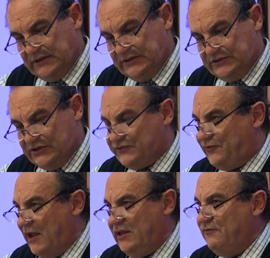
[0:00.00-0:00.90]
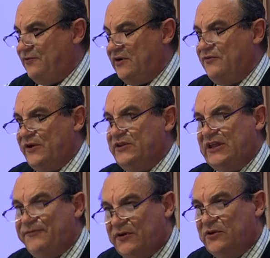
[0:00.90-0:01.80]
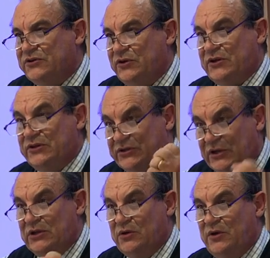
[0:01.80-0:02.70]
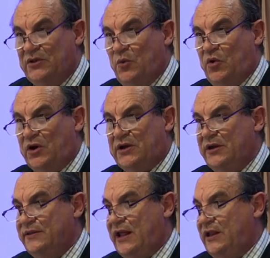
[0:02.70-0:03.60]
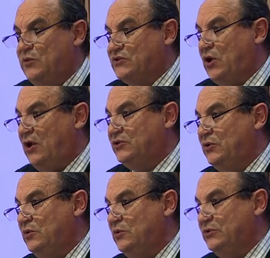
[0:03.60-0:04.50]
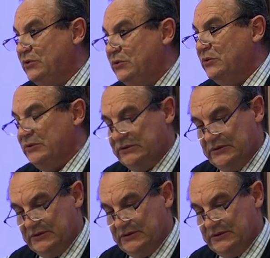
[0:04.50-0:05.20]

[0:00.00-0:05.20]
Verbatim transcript: just finding very, very difficult to continue in the work that he was called to do.